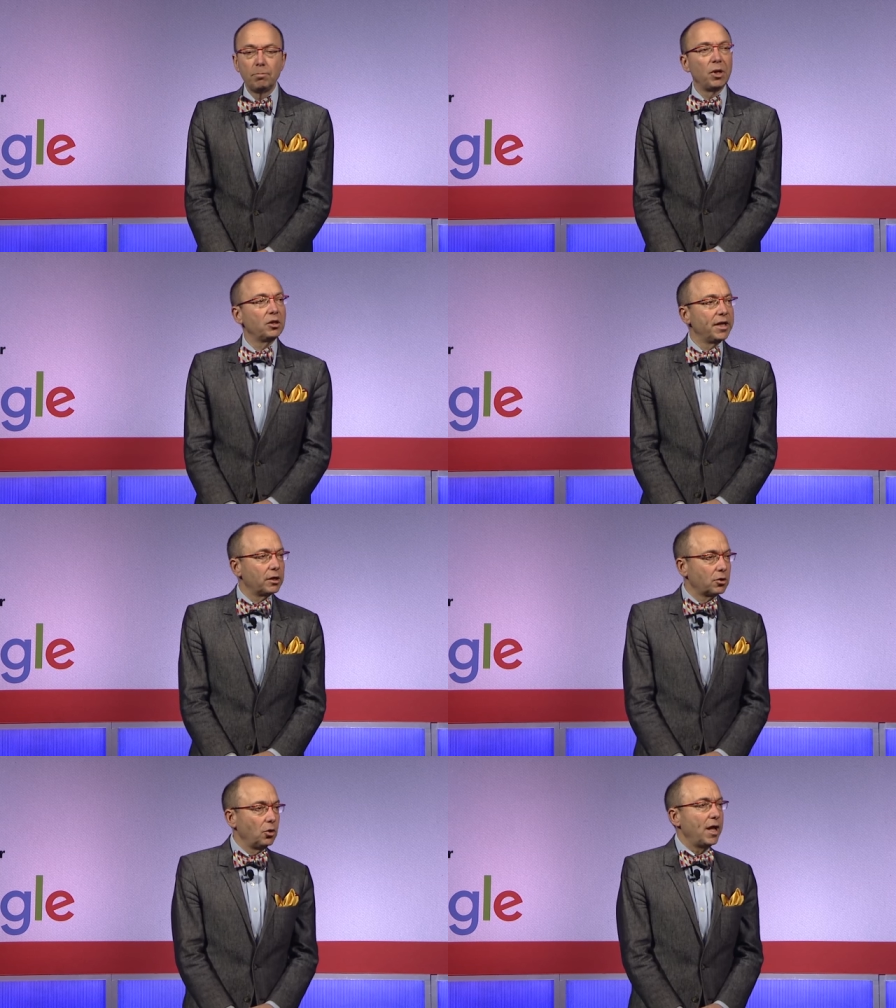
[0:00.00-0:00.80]

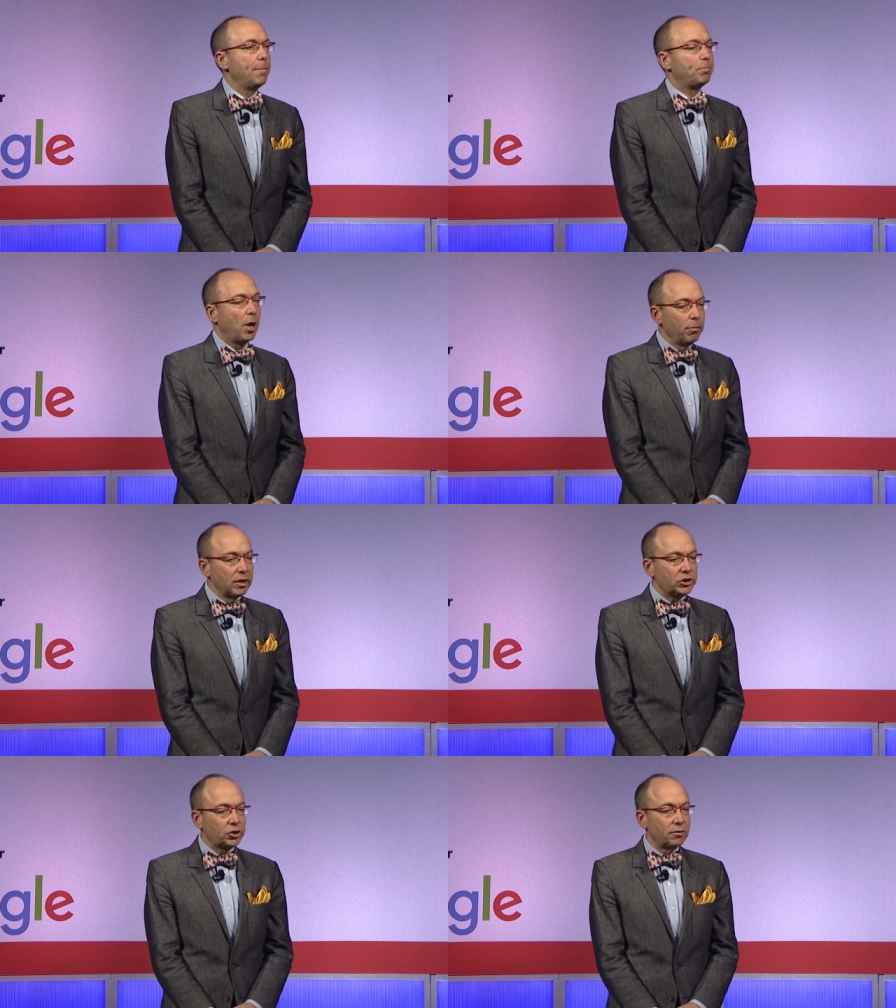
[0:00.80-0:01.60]
political, and
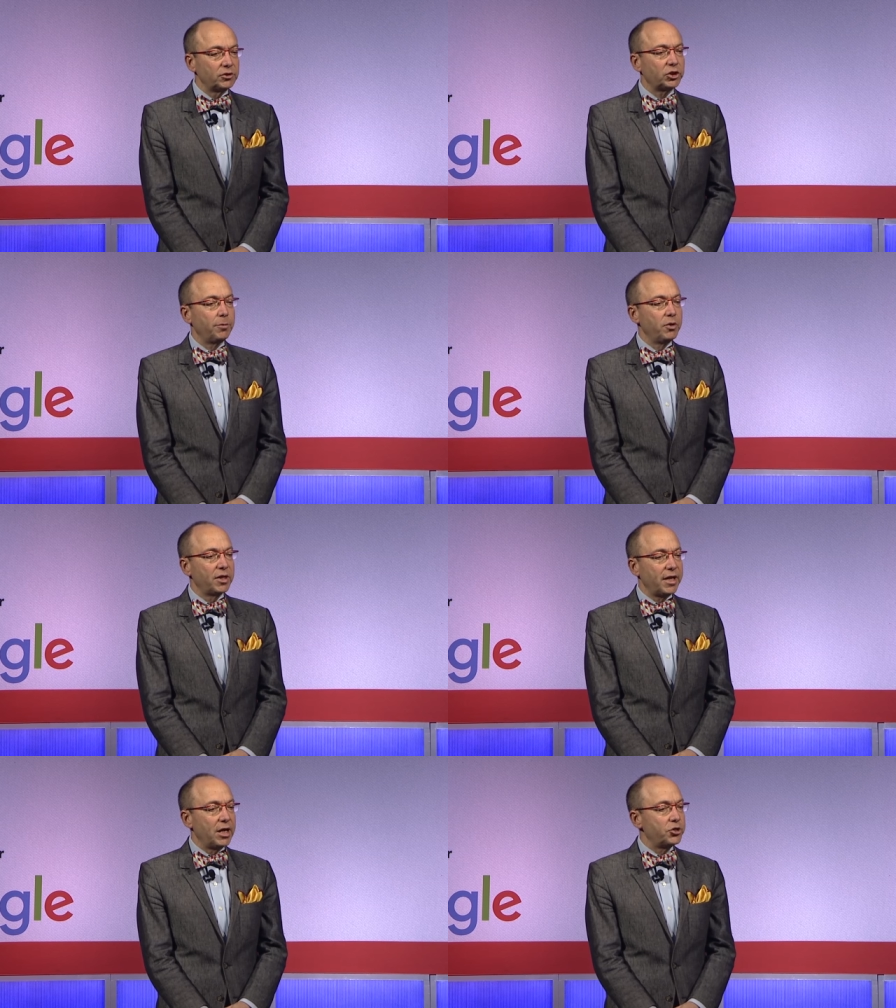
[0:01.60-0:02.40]
public service
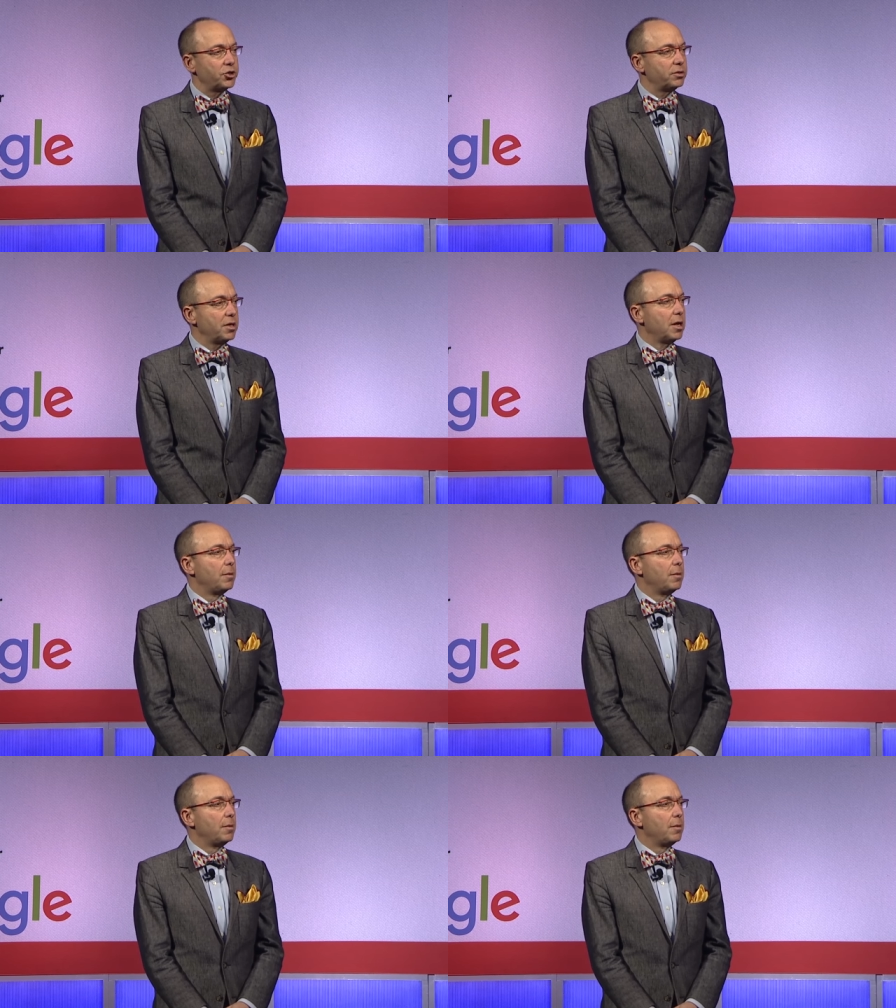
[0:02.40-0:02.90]
communication